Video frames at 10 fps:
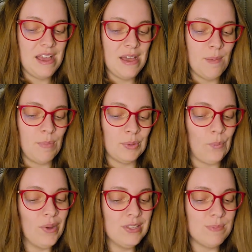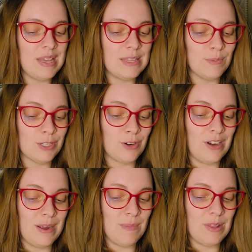but the ones made them
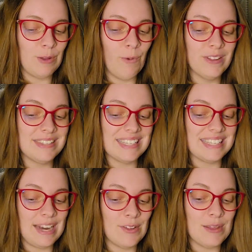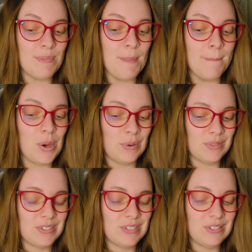scream, the ones that scared them the
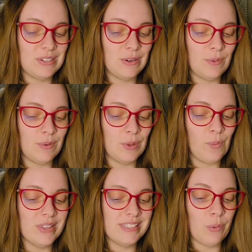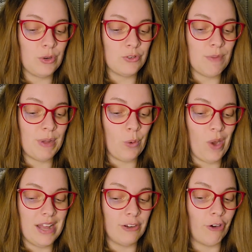most, were the ones that were dripping
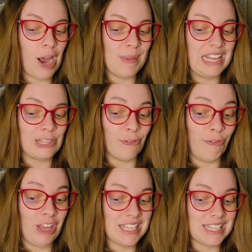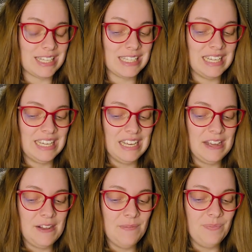wet and grabbing at their faces.
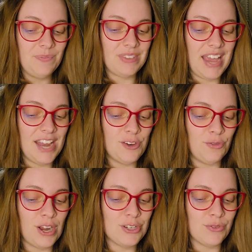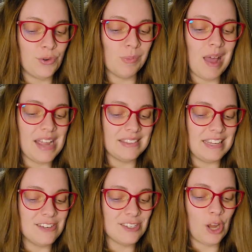They had to rush through blindly
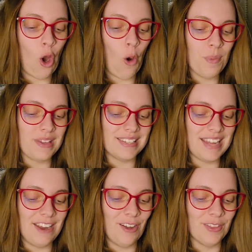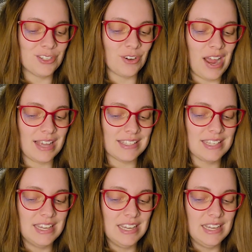and just hope they stayed on the tracks,
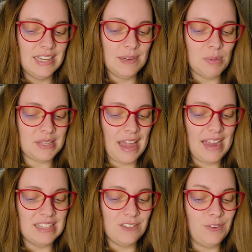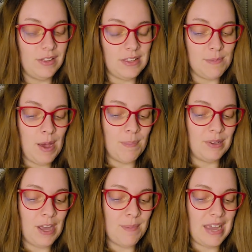but the hands feeling them up
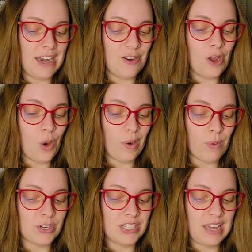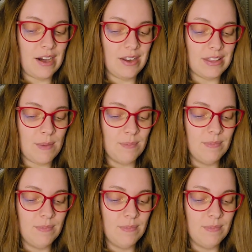and coming out of nowhere were scaring them,